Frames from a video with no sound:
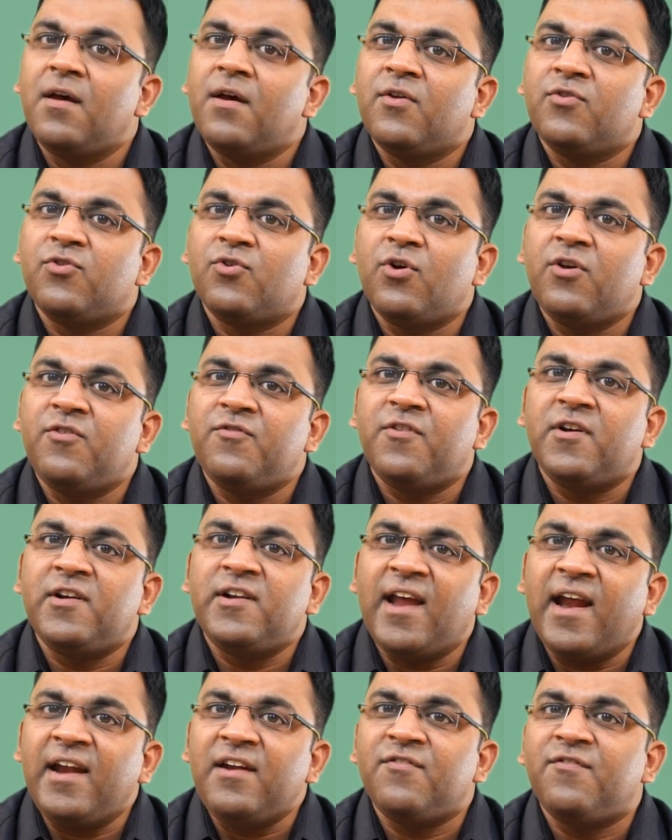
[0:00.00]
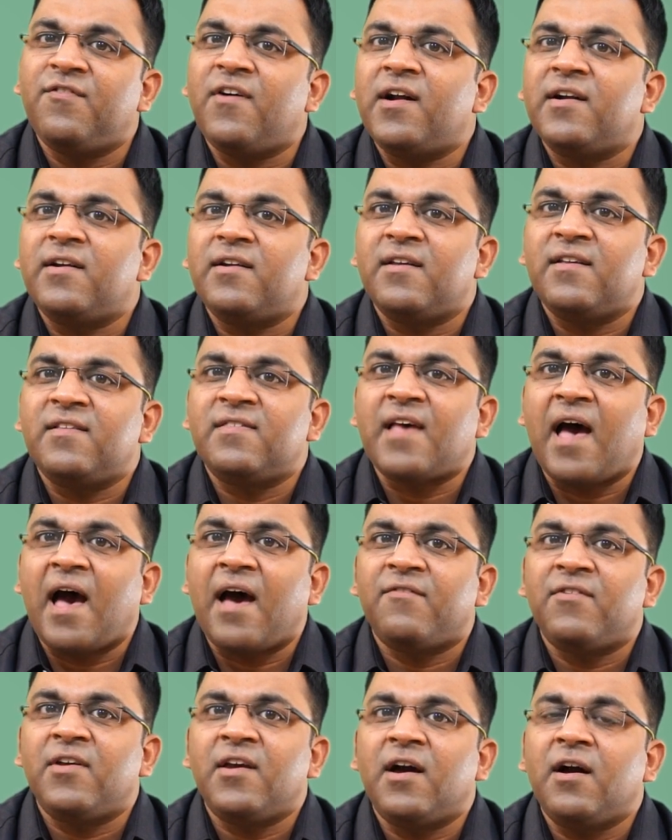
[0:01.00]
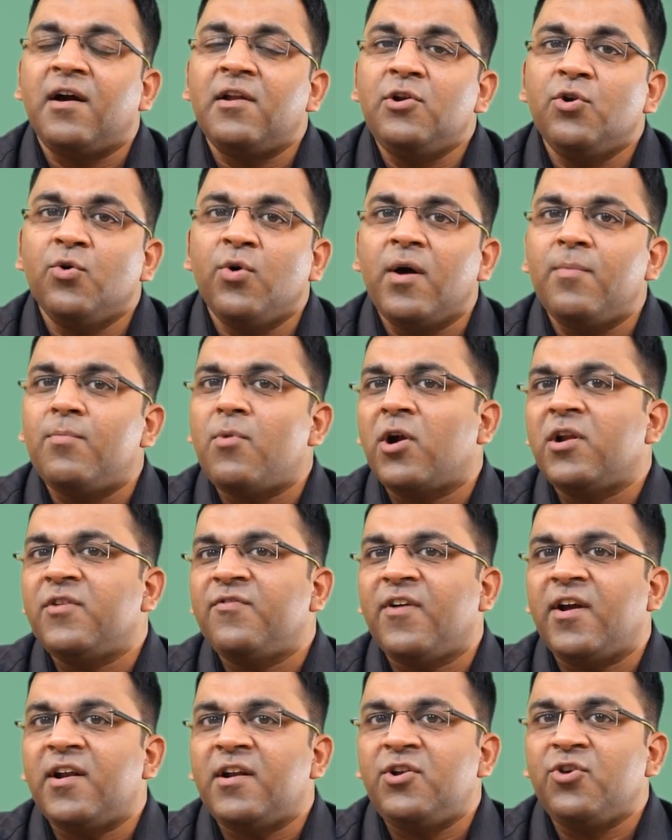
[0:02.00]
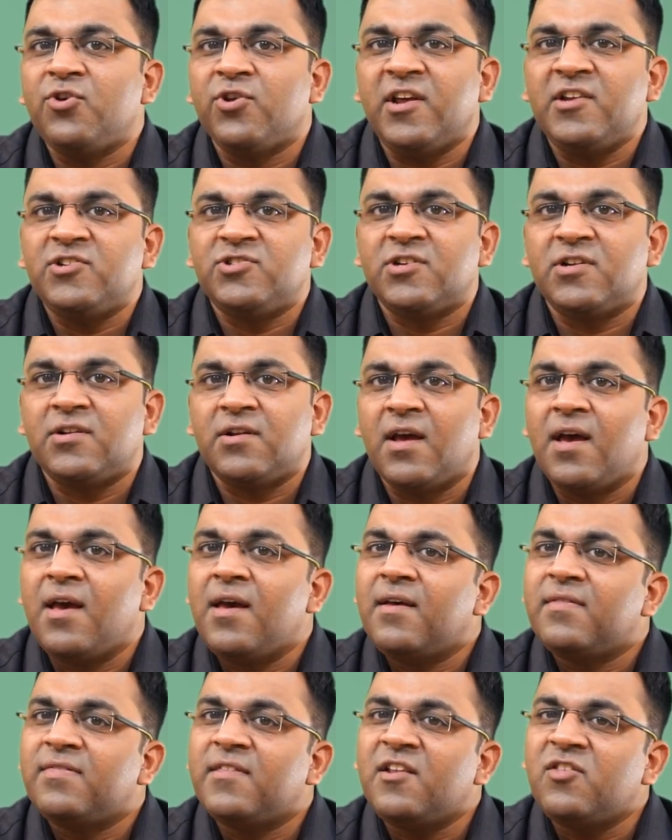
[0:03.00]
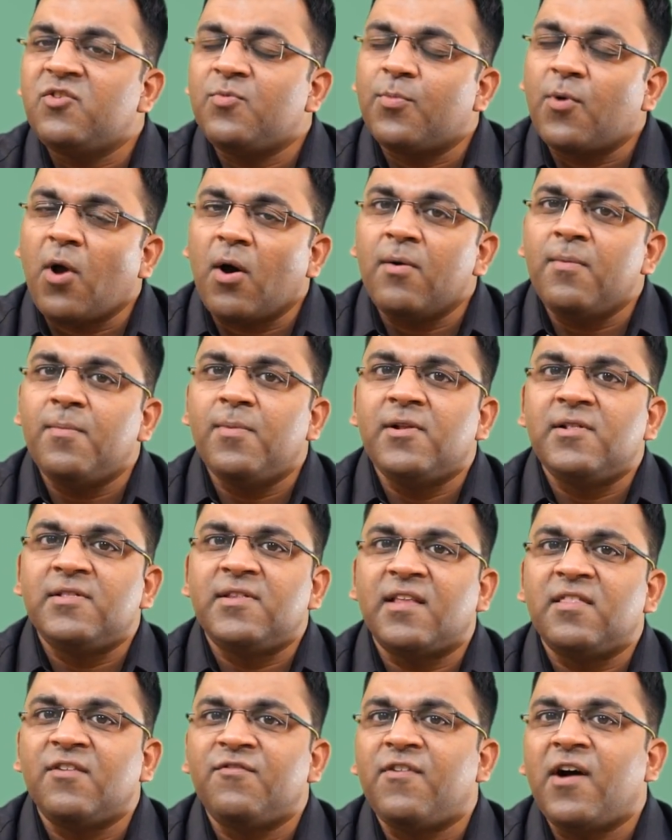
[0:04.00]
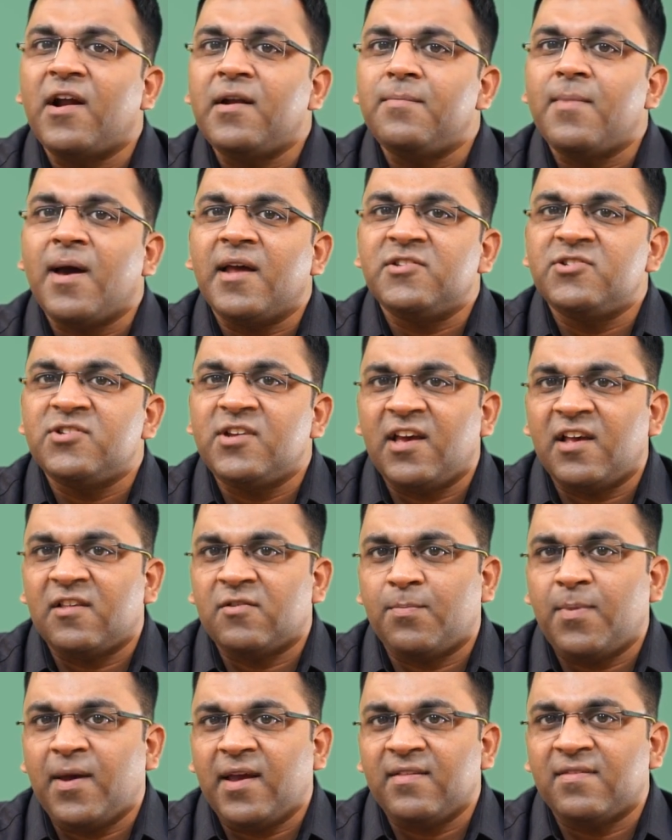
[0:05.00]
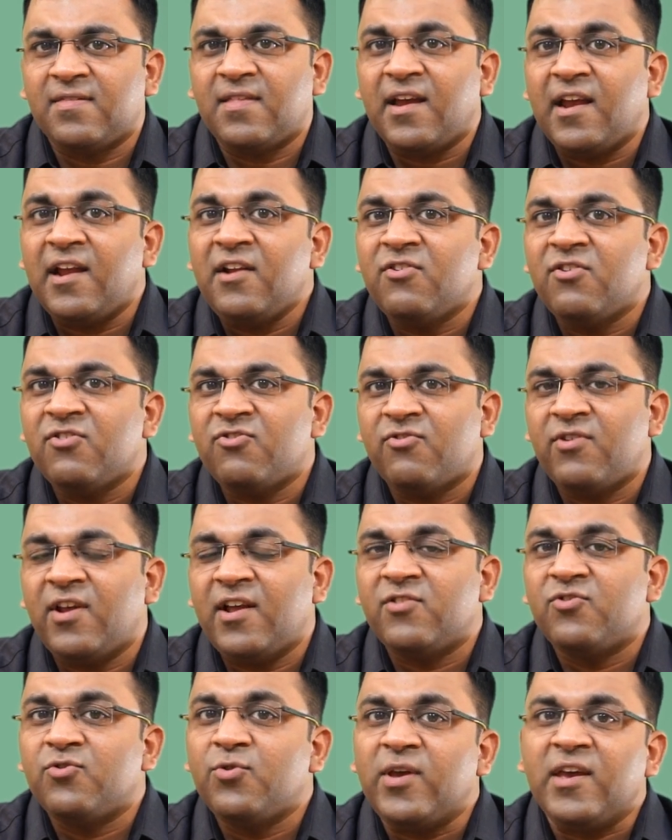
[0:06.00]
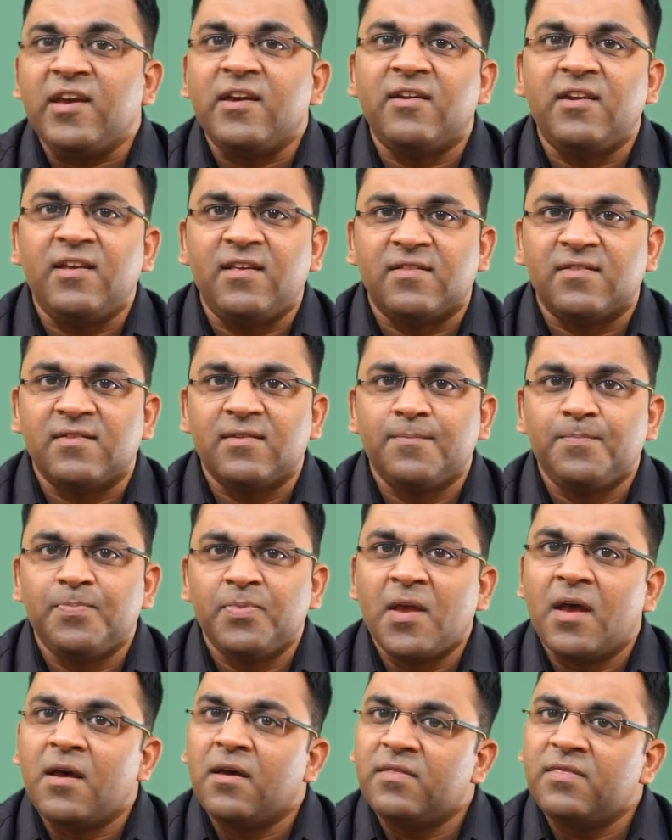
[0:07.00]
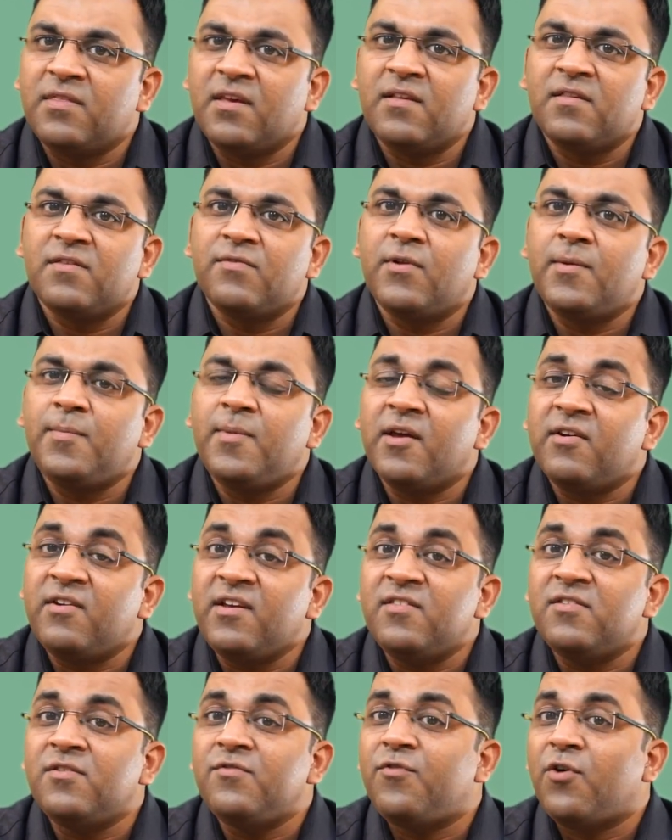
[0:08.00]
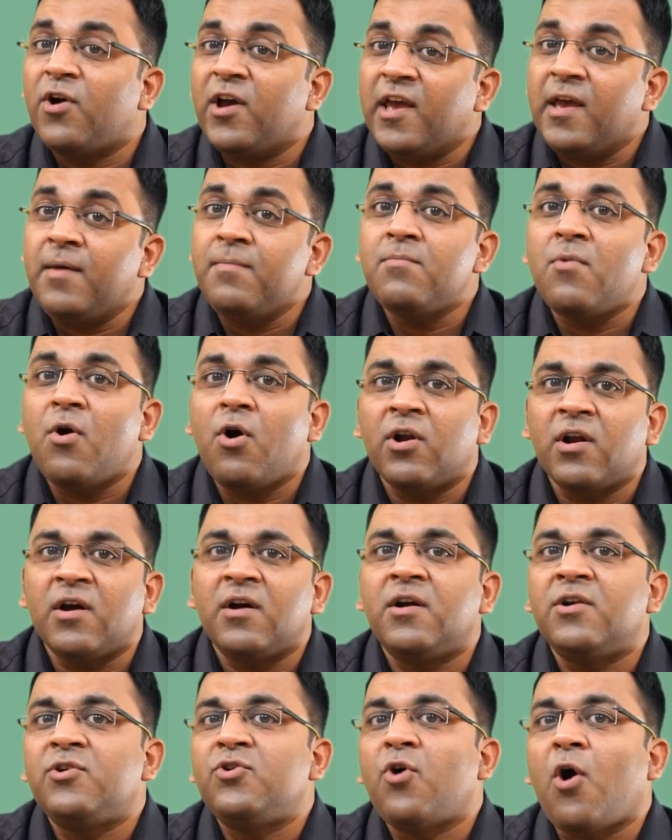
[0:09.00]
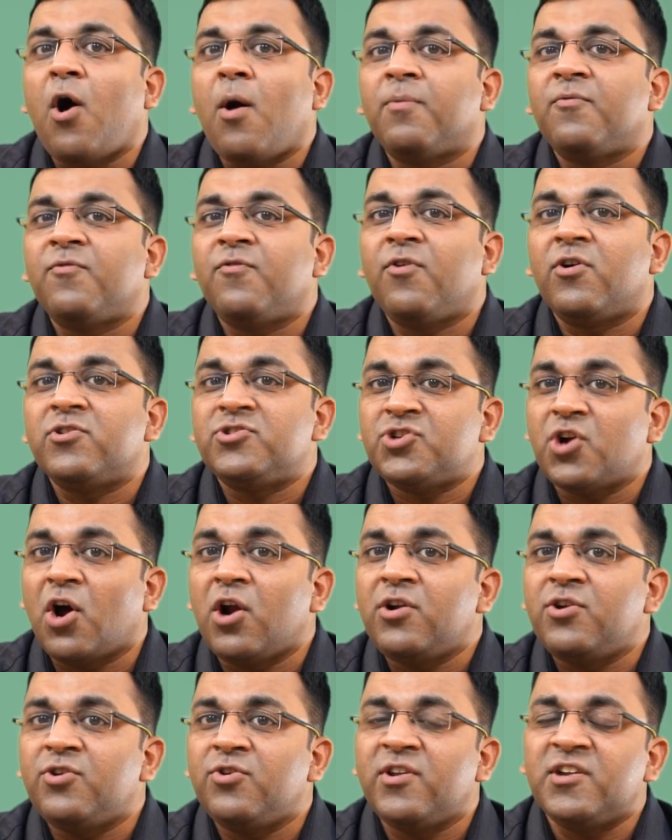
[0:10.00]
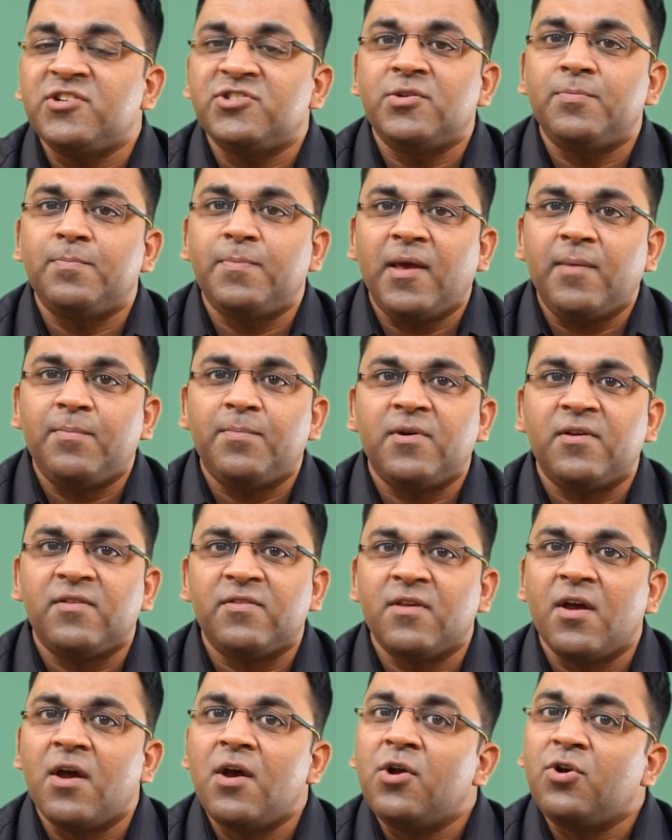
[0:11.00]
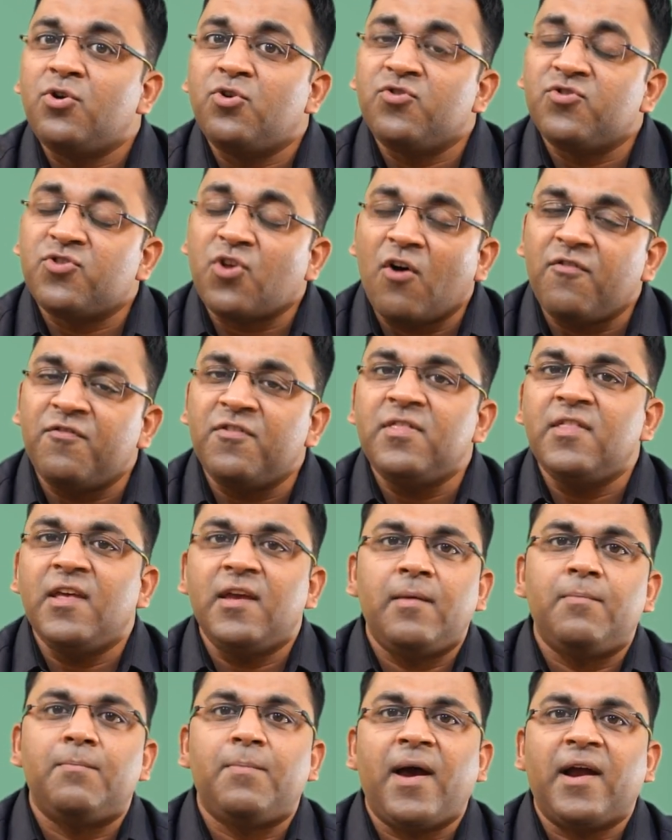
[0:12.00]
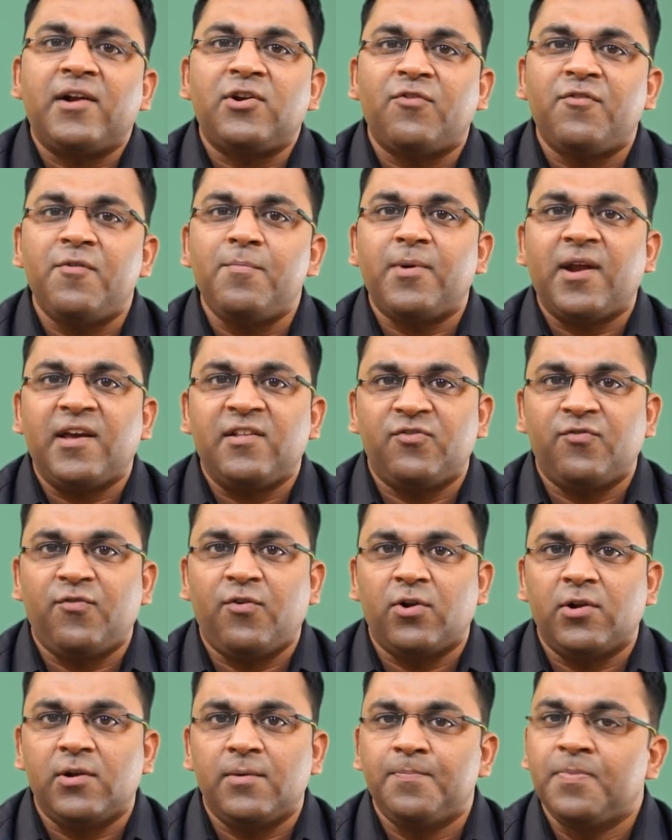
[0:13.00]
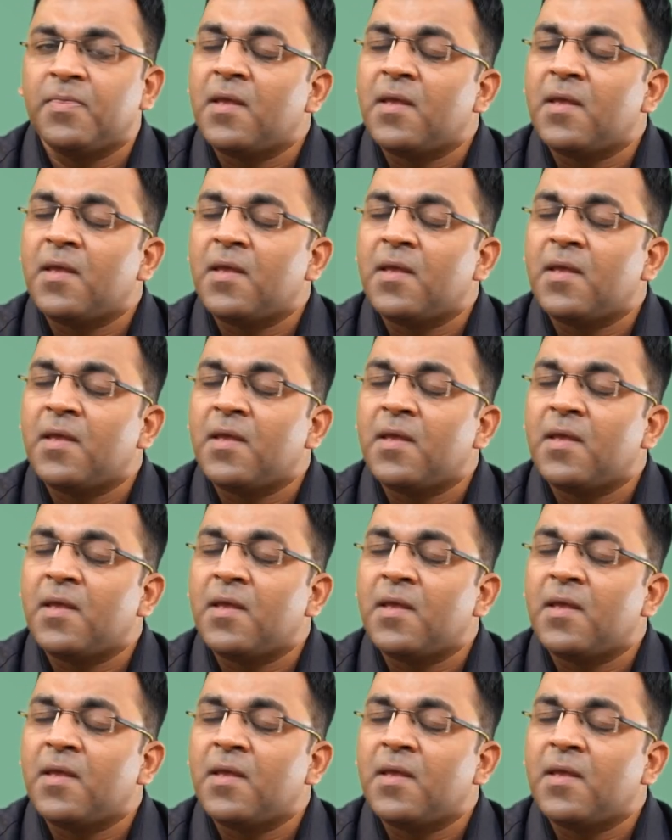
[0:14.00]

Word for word: So if a debt fund is having a lower modified duration, then it's probable that the fund manager expects the interest rates to increase. This will be a reason for him or her to opt for short duration papers to soften the impact of a price fall.